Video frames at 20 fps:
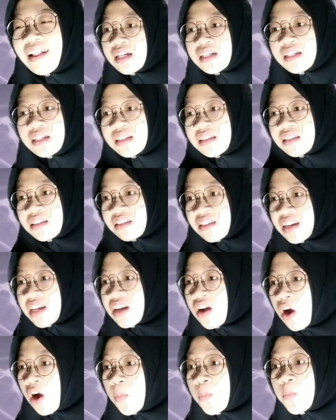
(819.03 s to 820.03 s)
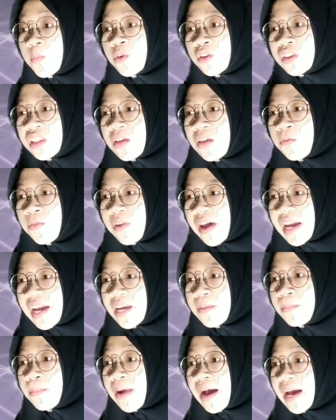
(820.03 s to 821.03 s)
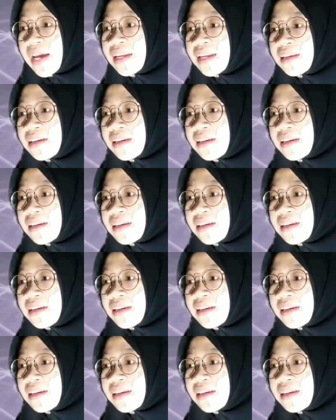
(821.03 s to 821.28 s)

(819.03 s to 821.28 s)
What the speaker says: This trick of multiplying by